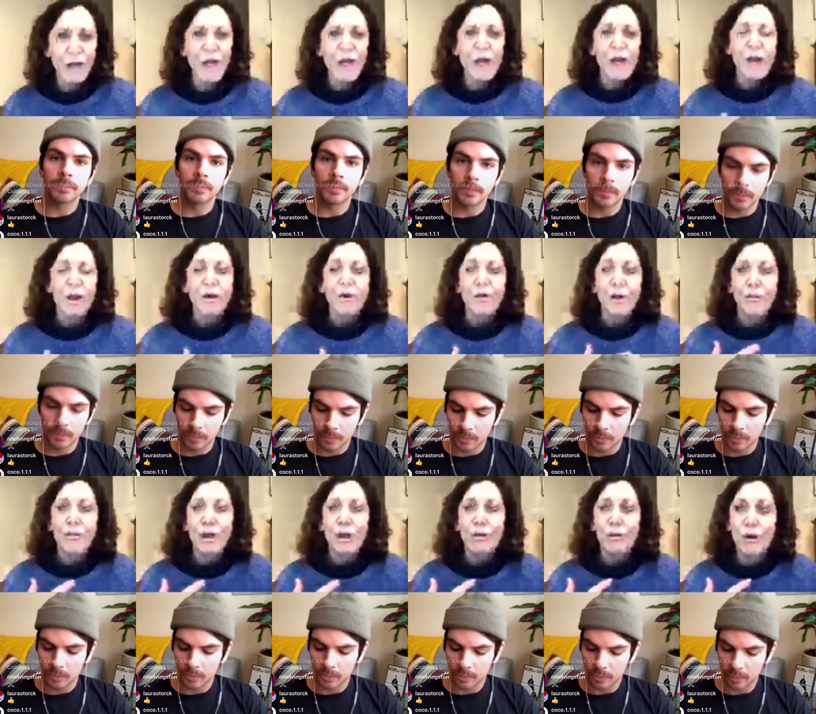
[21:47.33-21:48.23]
Speaker 1: We've been
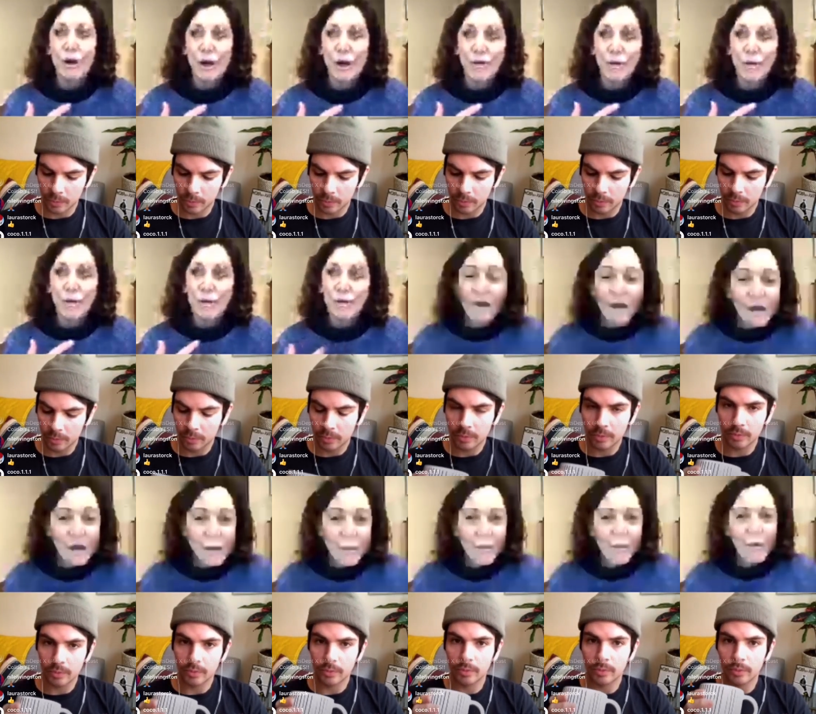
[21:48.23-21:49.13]
working with Prevention
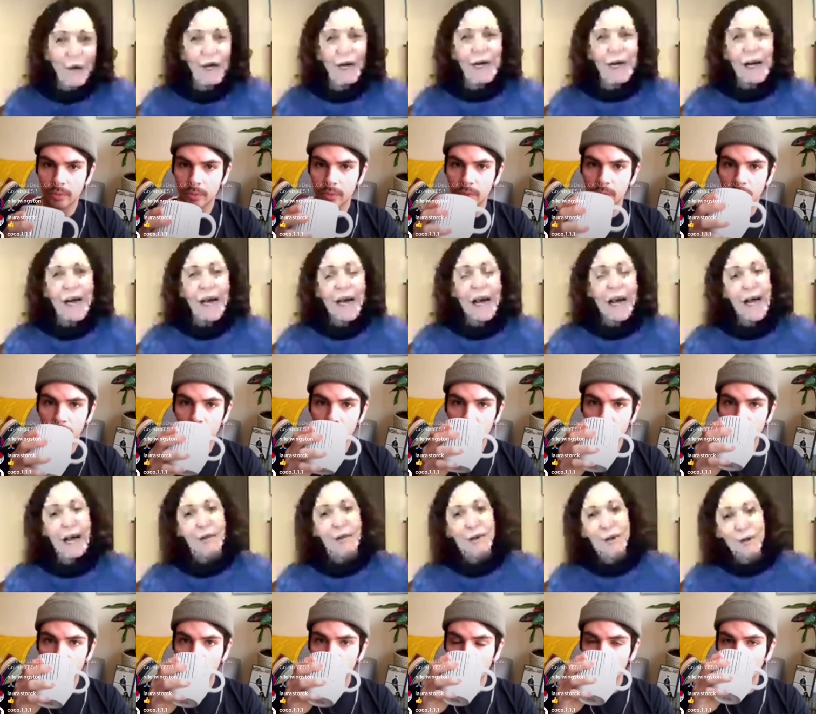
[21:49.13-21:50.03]
Point, and we're
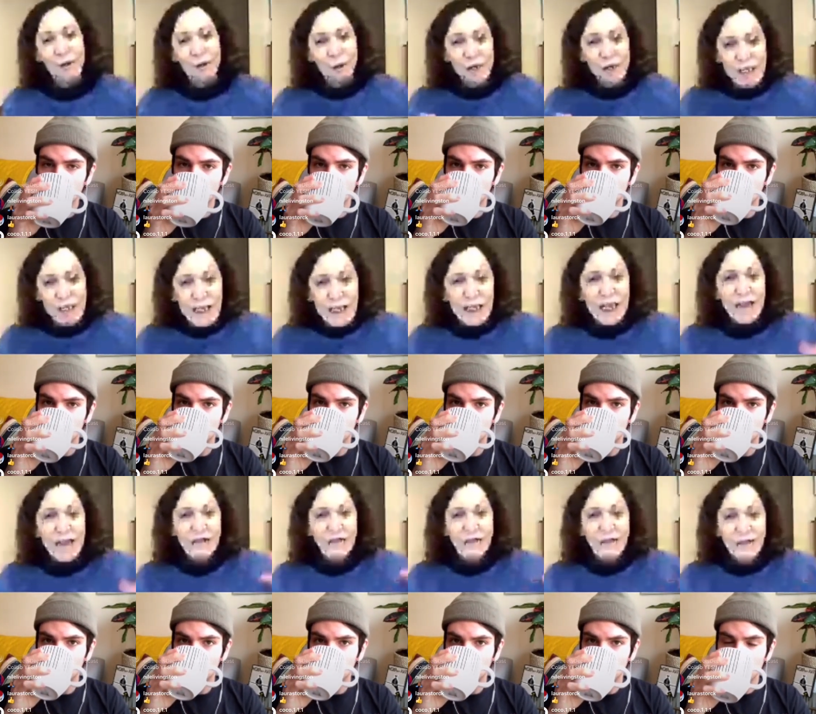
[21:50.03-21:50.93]
doing decals and
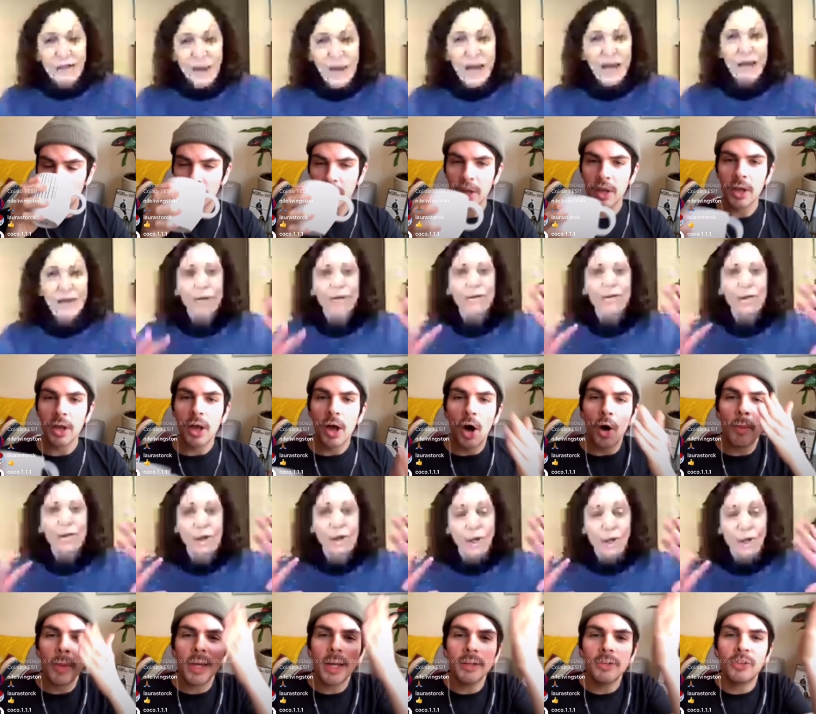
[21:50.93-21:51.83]
vinyls. Oh my God,
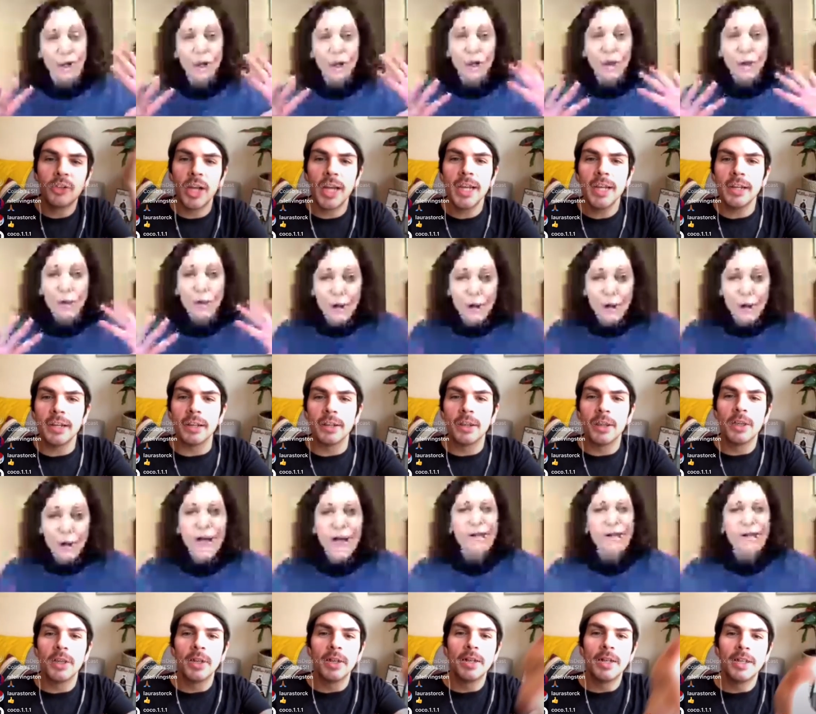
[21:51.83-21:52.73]
Jane! We pay some
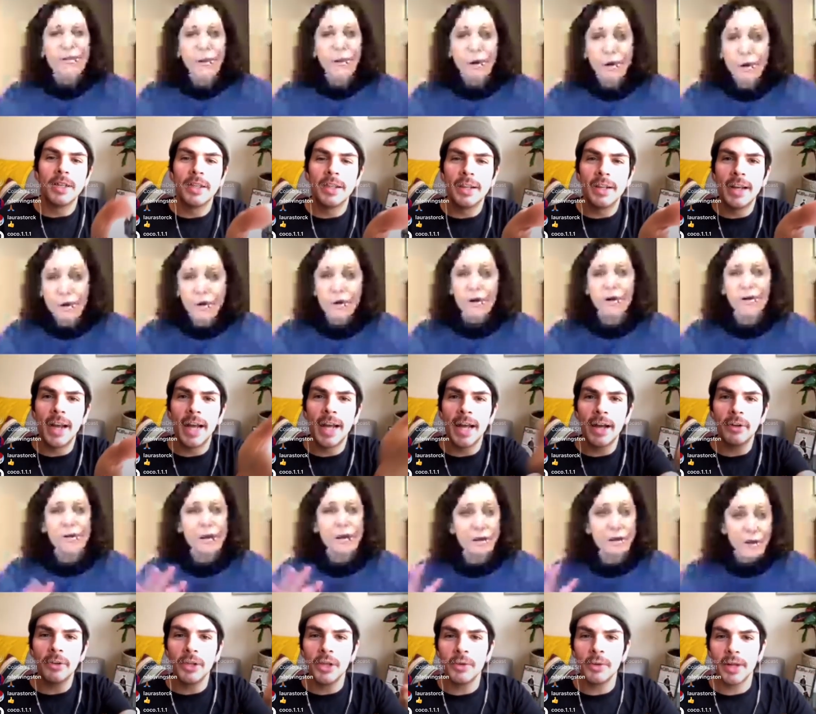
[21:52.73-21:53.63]
posters. Niall,
Speaker 2: you and I,
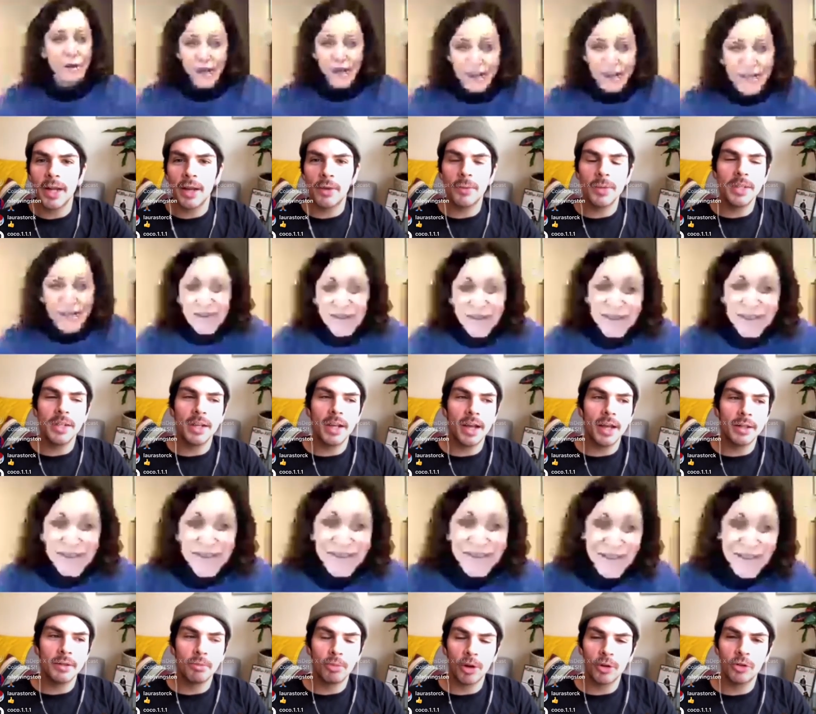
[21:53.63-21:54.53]
we and Broad Street
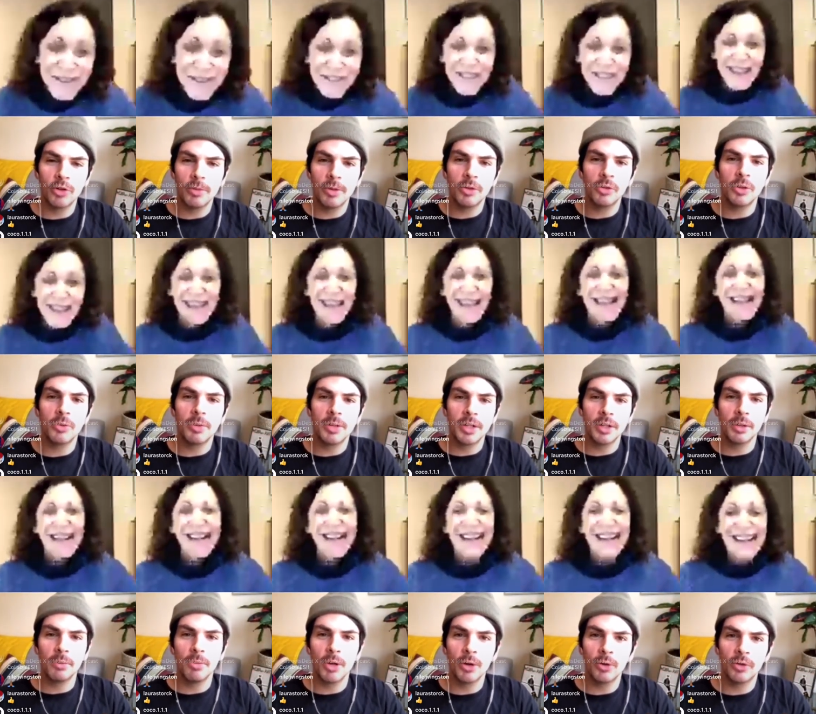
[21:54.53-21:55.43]
Ministry, we did the murals to
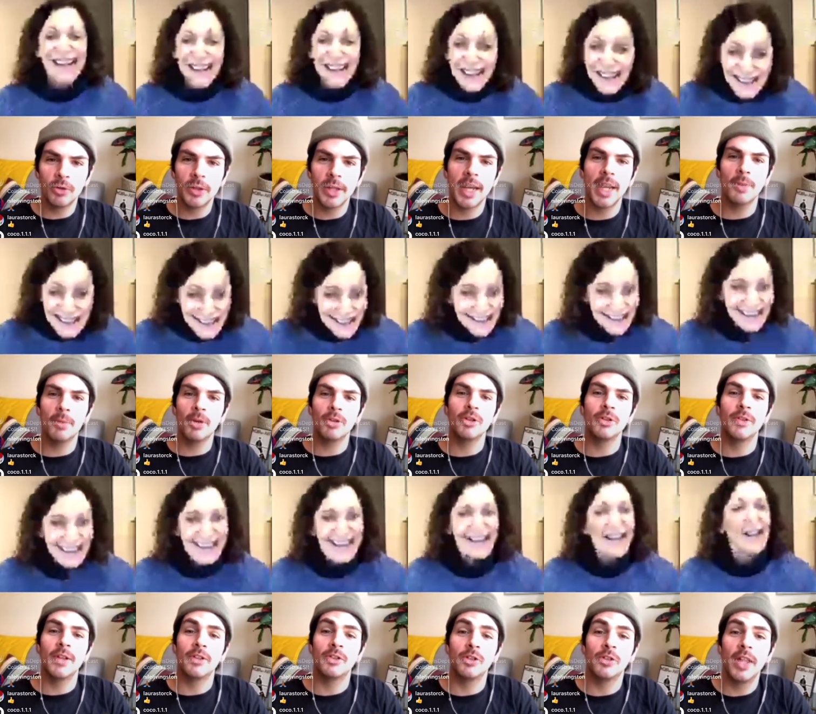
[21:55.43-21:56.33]
the hand washing station. That
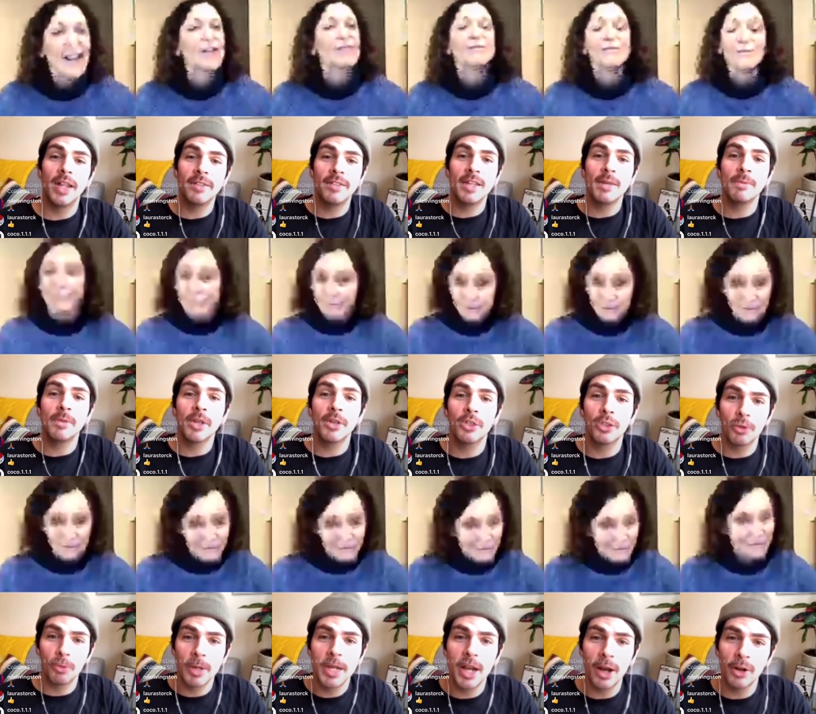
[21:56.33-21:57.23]
seems like
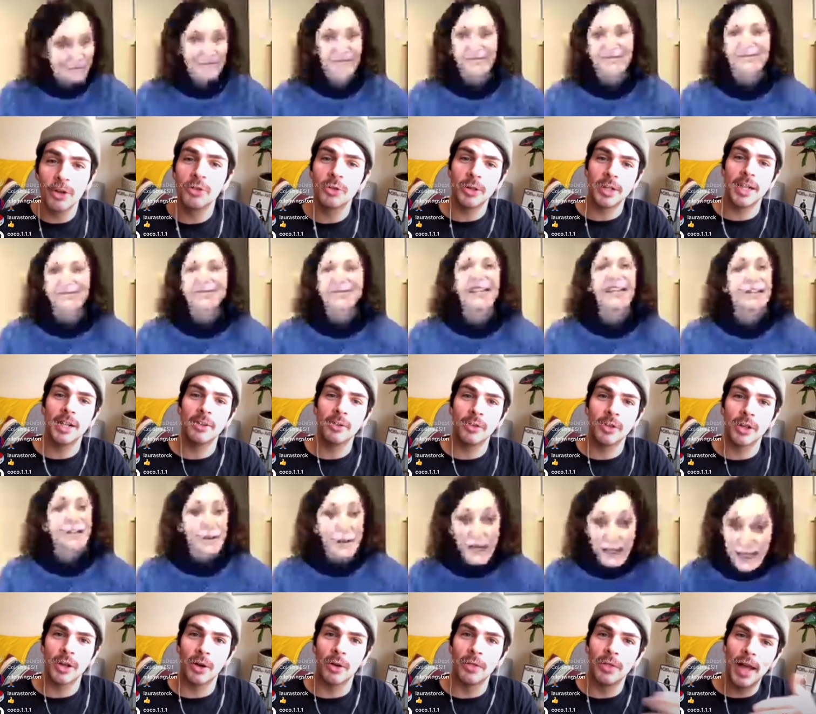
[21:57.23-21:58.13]
300 years That's ago. Right, the
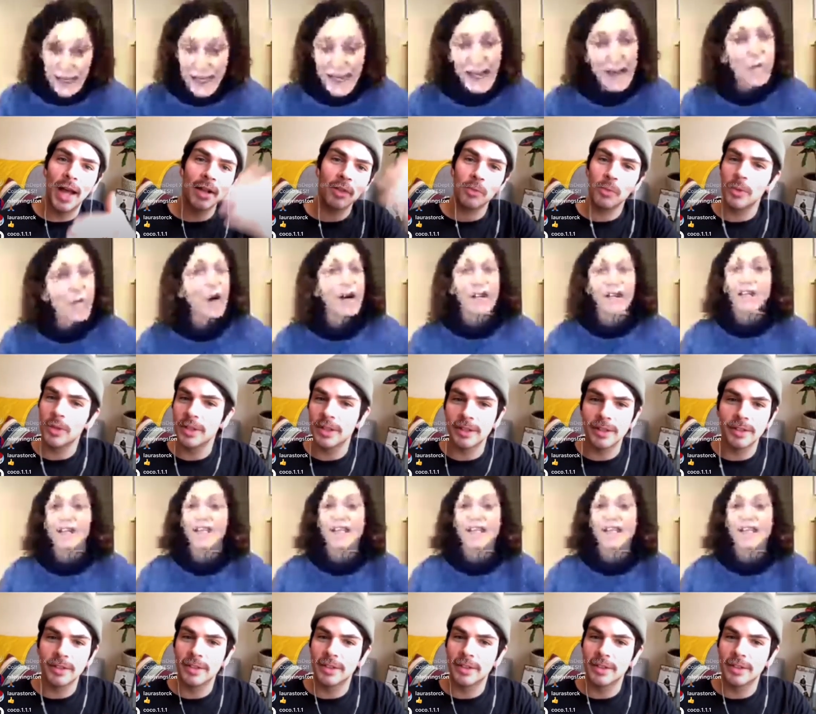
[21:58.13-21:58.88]
hand washing
Speaker 1: station.